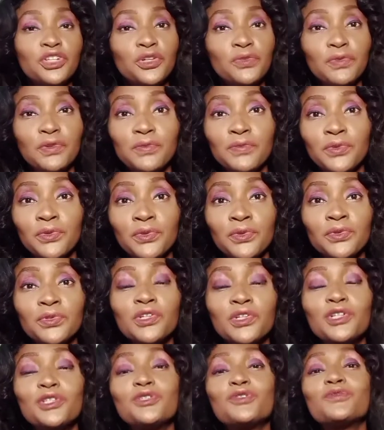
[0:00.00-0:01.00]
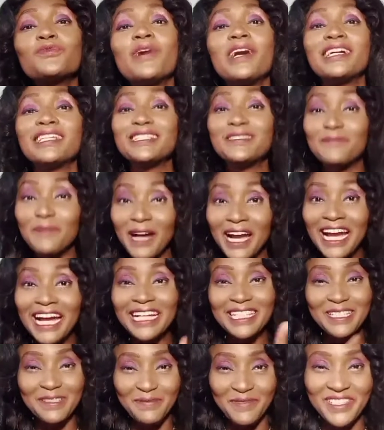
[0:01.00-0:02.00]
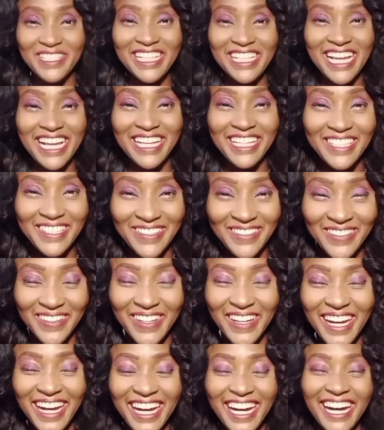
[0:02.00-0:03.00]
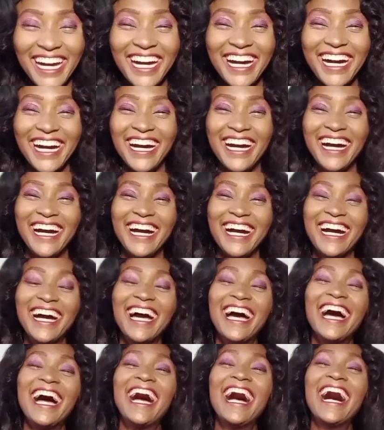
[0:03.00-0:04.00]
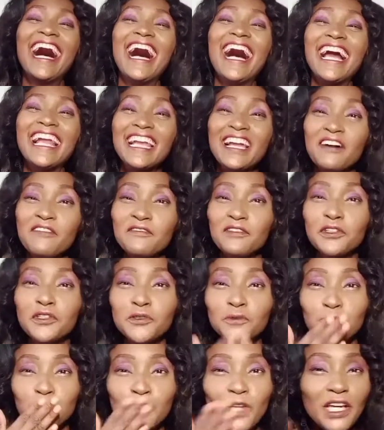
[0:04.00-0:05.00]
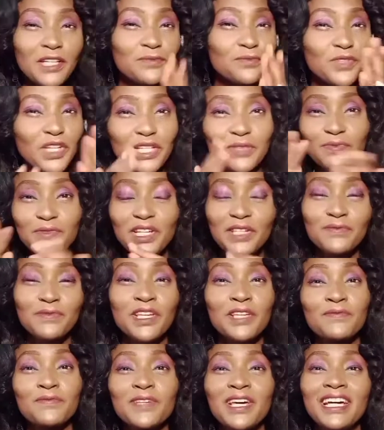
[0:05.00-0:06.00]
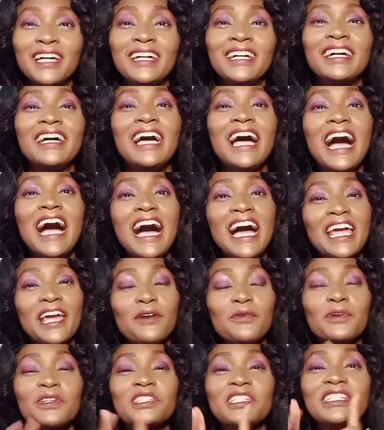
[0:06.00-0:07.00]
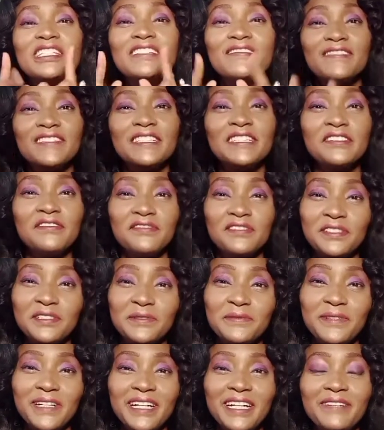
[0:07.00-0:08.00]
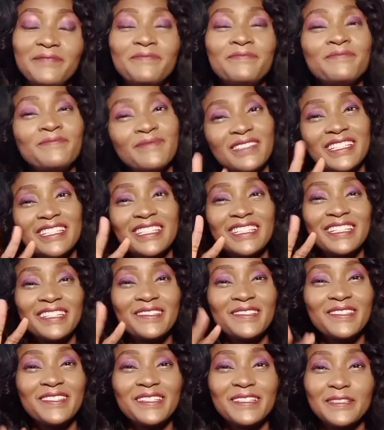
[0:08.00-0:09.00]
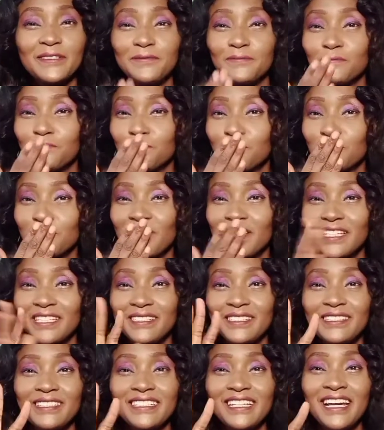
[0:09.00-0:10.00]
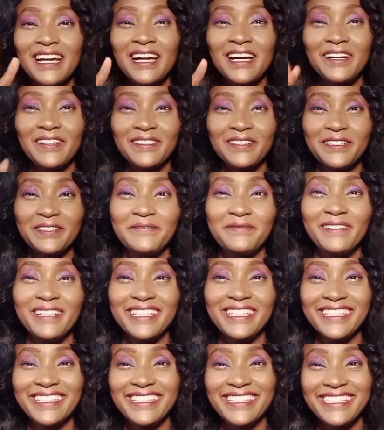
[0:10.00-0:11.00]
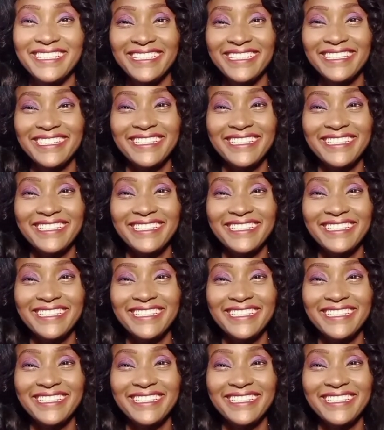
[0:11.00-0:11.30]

young people to aspire to be like you. I love you. And you're watching The Real Ifyubahmadu. See you soon. Ciao. God bless.